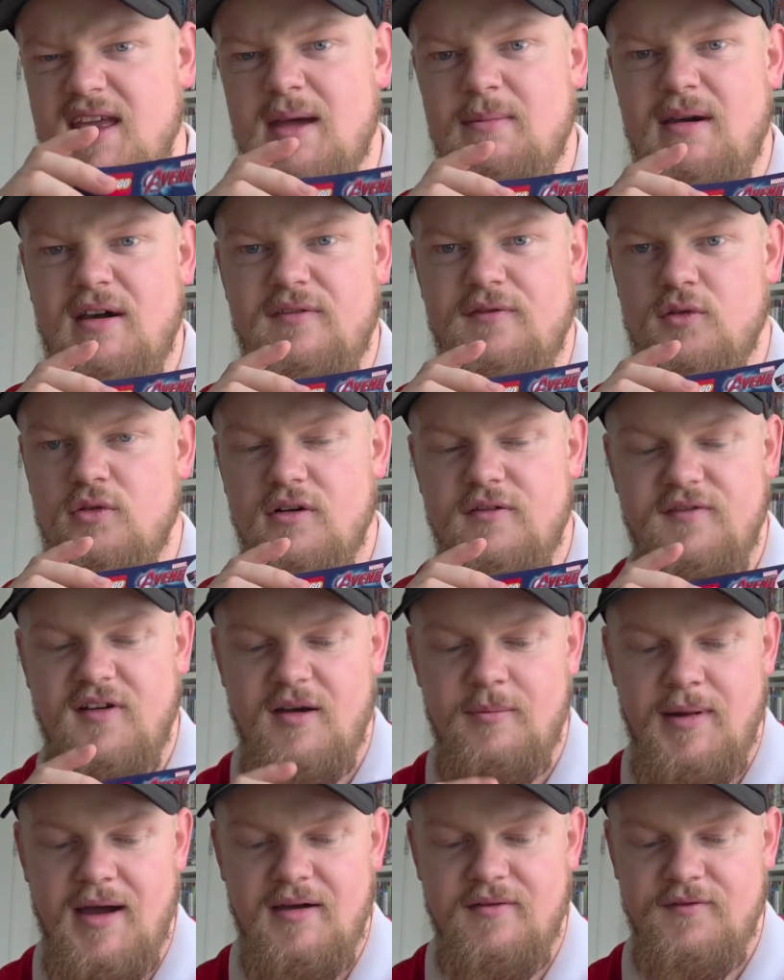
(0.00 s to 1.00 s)
get about £4 or
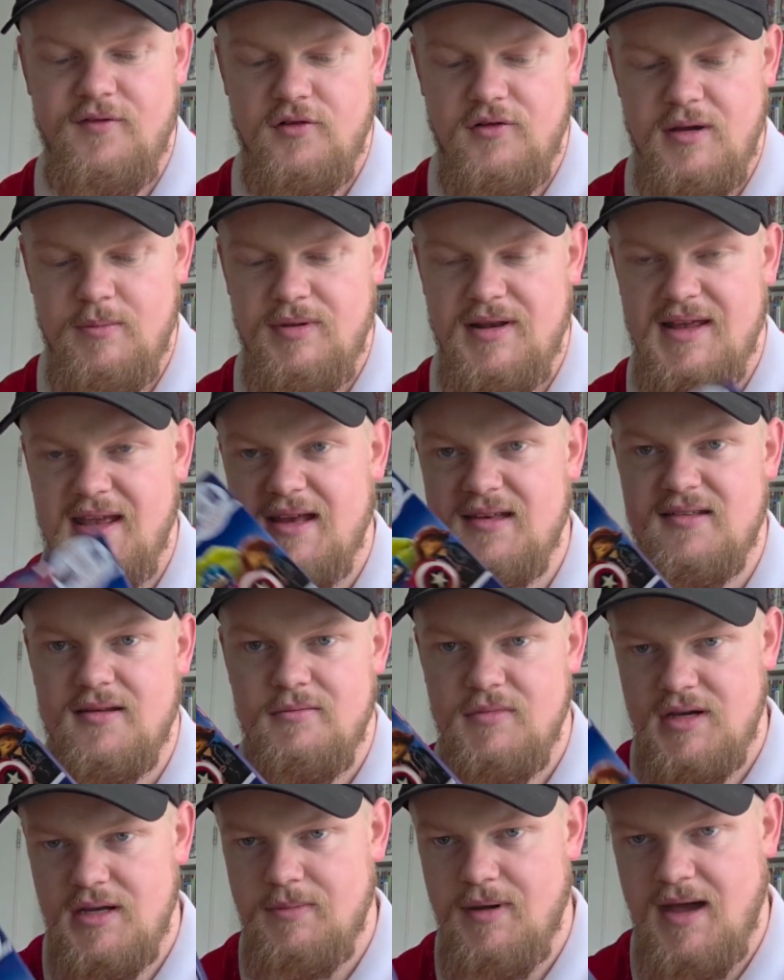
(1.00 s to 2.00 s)
£5 for it, but it gets
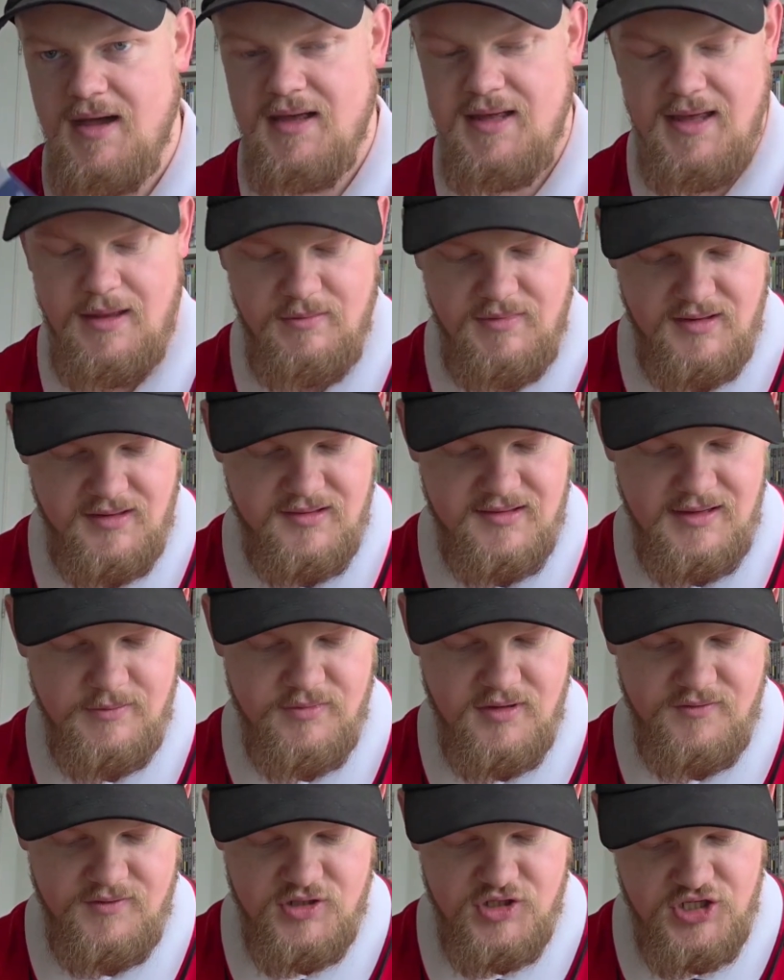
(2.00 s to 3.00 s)
some money back and get me the
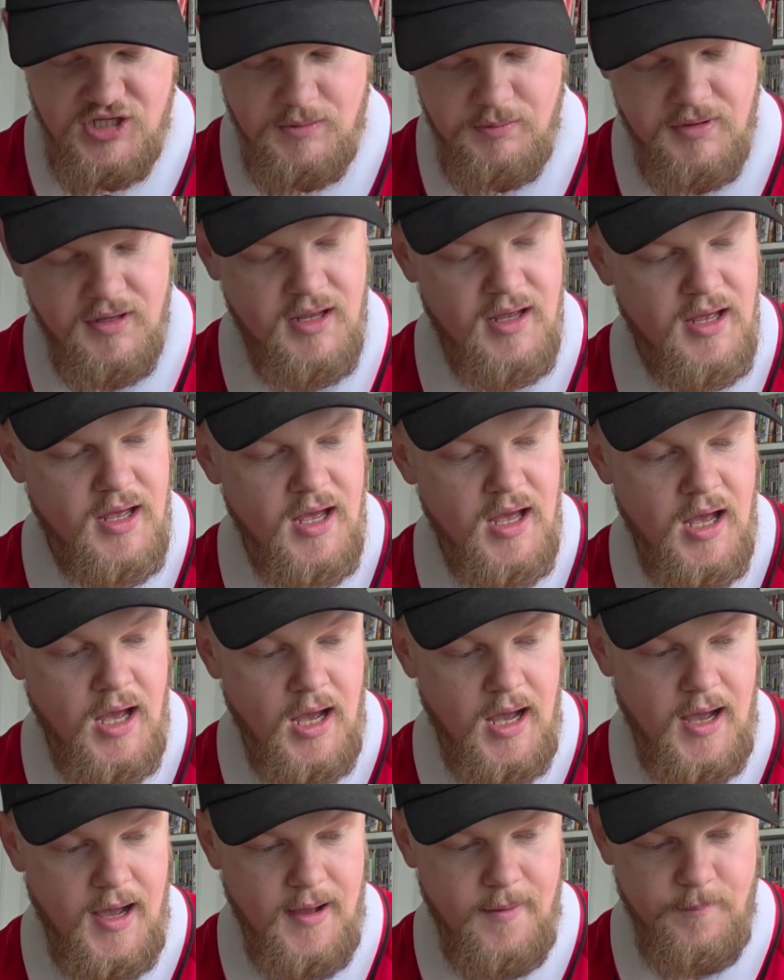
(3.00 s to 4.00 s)
slipcover cheap.
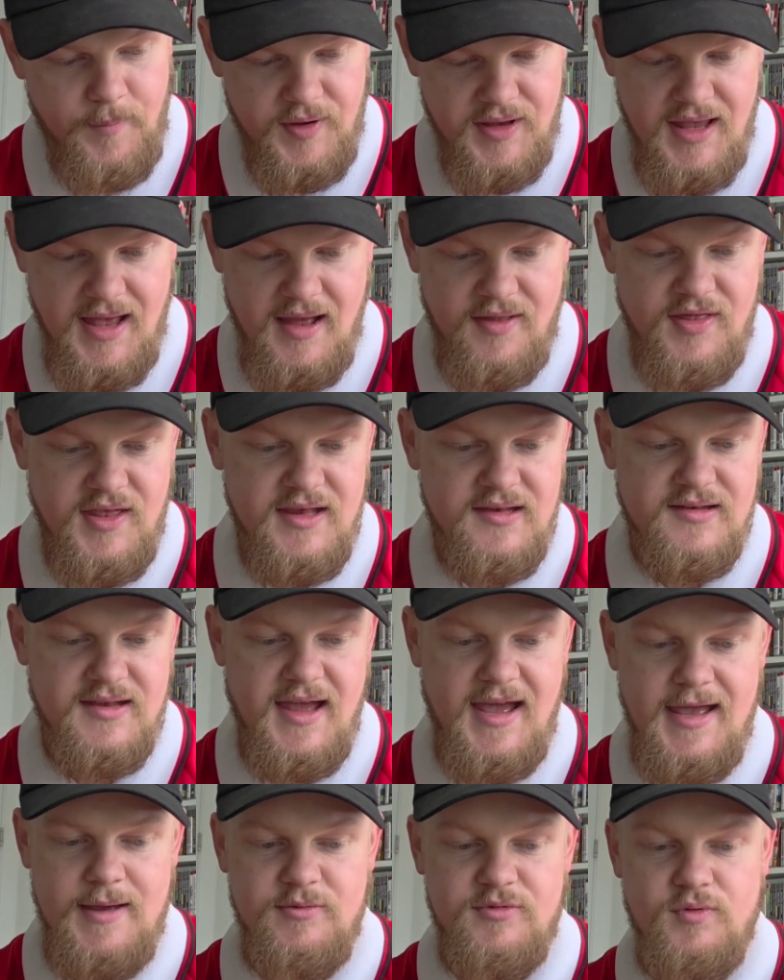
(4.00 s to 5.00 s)
But yeah, these
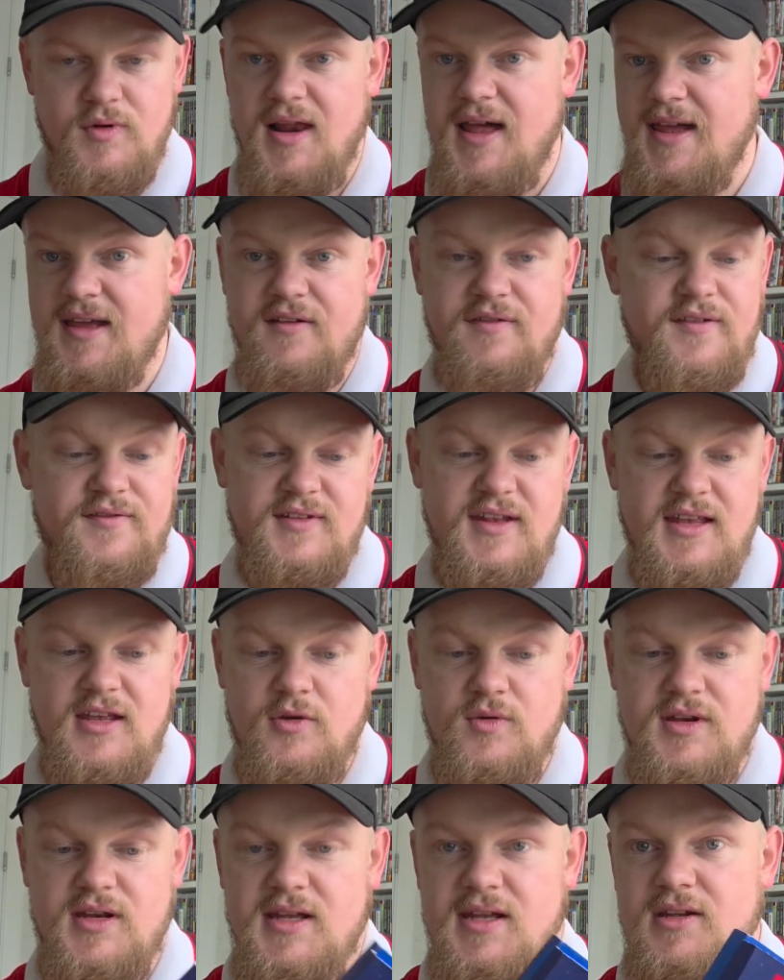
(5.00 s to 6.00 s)
games were like
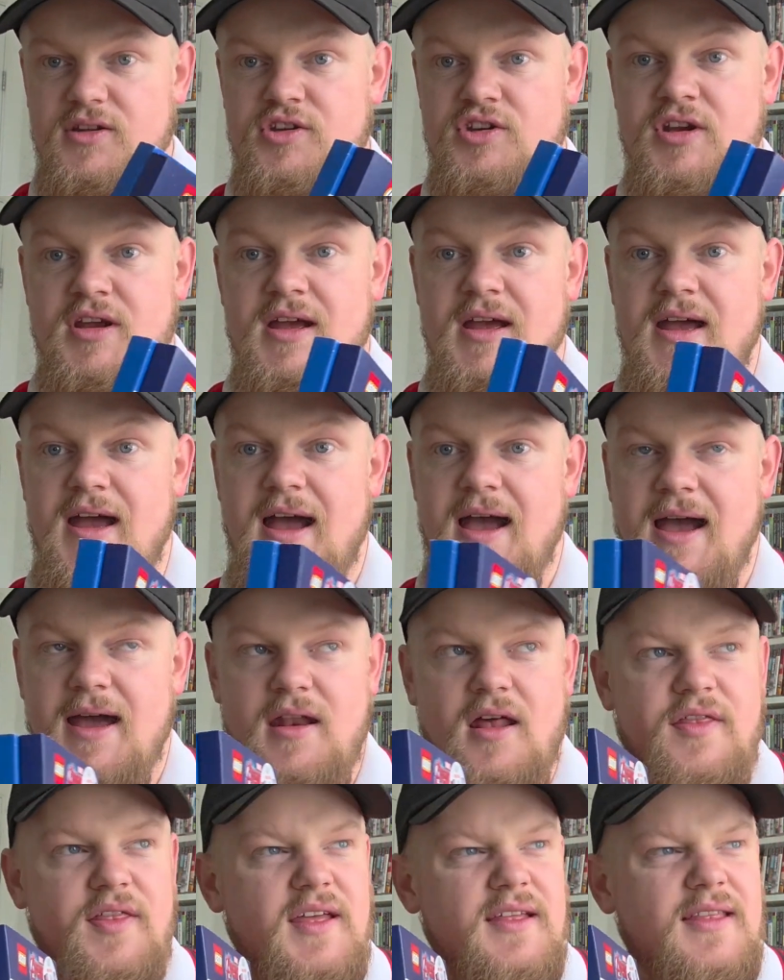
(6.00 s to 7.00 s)
15 quid each,
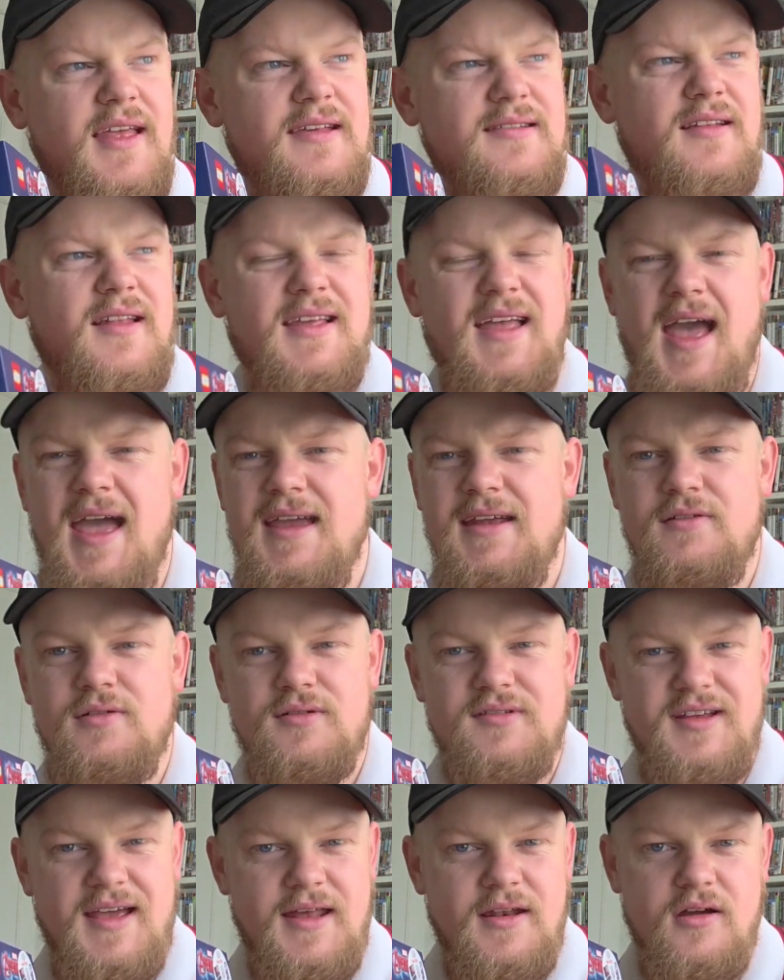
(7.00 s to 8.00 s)
and I think there's like
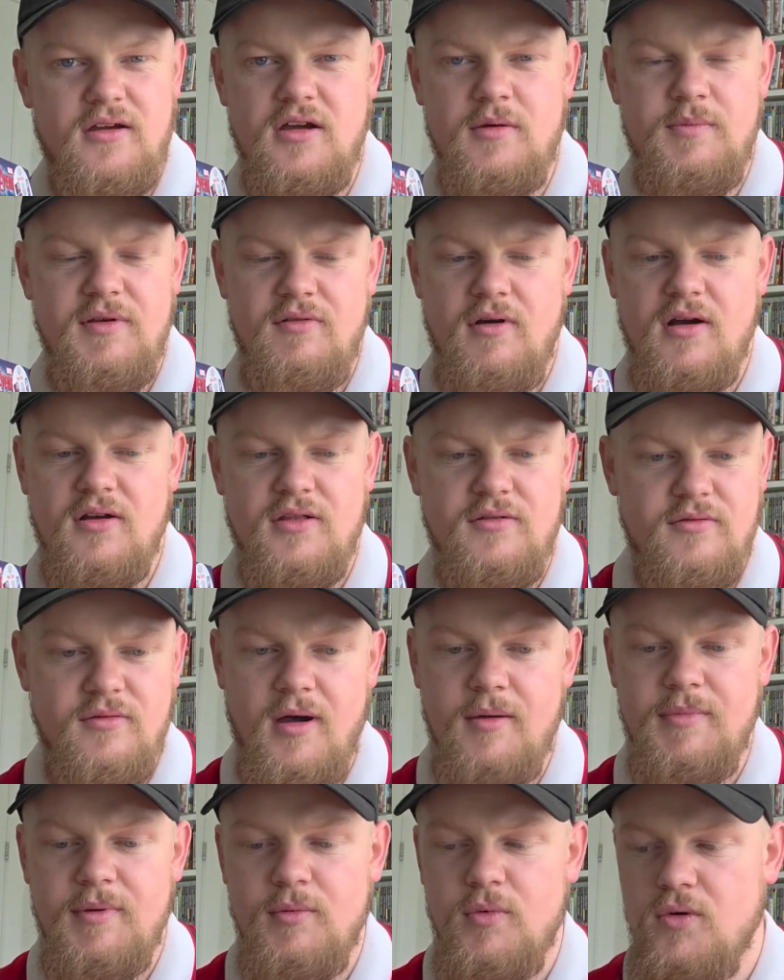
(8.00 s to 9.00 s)
8 or 10. I could be wrong, there
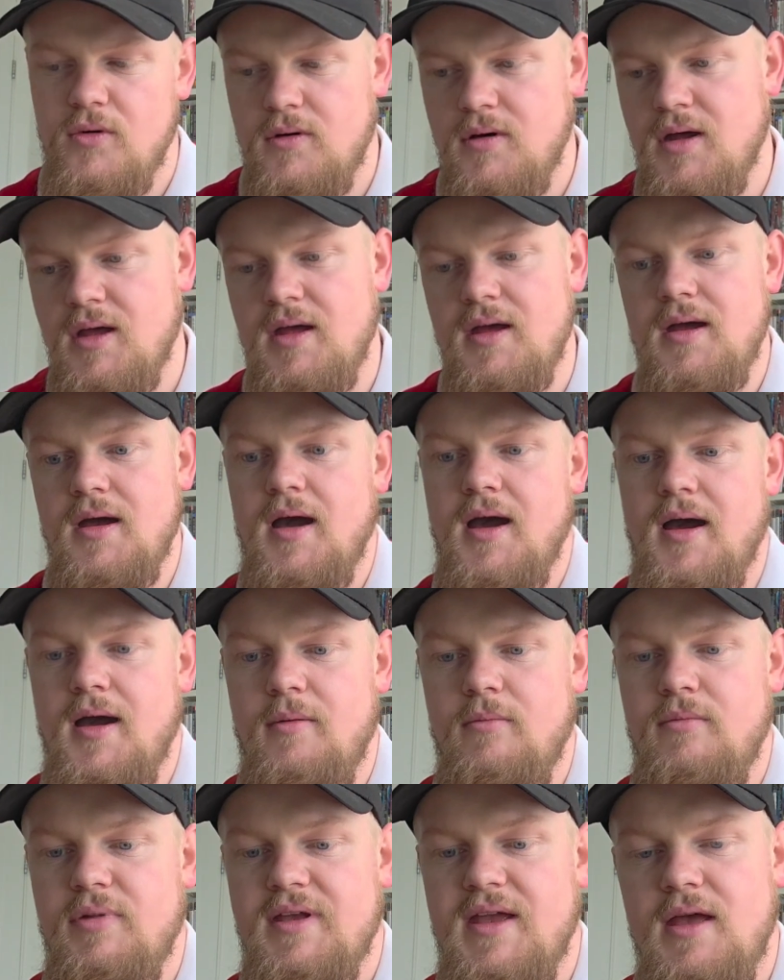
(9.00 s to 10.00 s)
might be more.
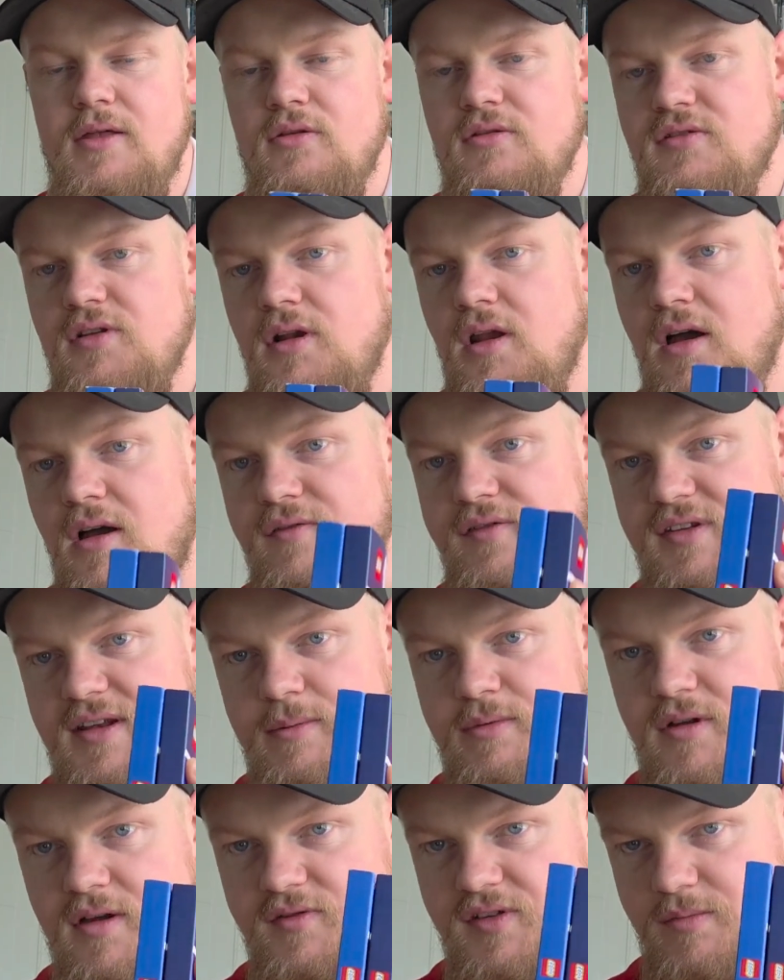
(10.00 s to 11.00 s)
But yeah, there's a lot of
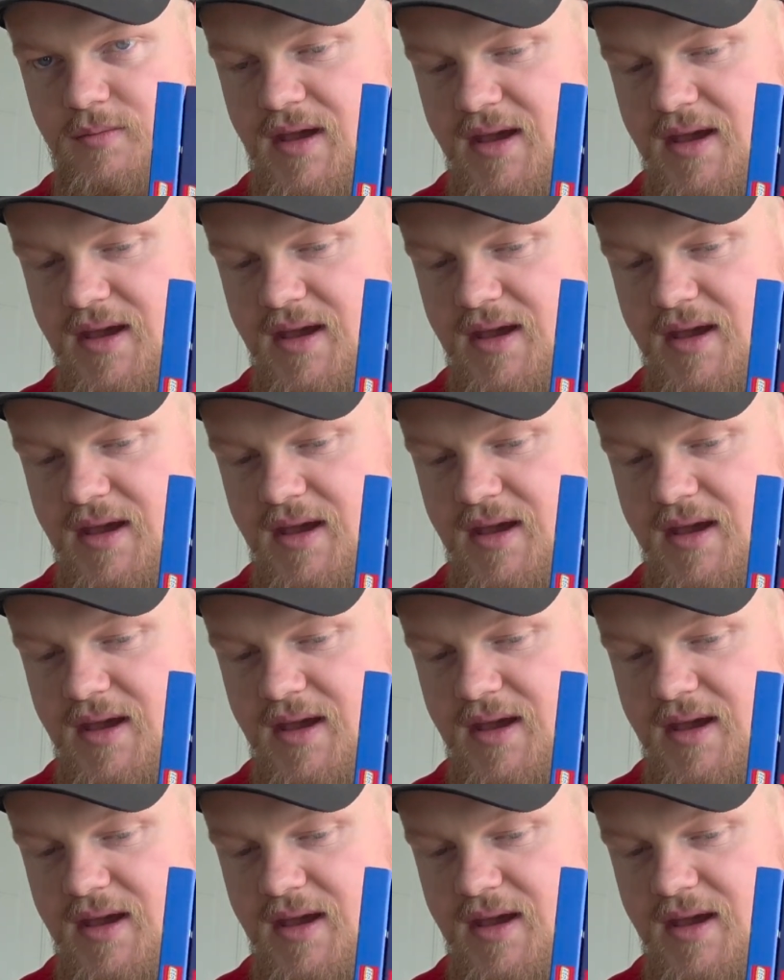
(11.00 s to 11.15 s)
slipcovers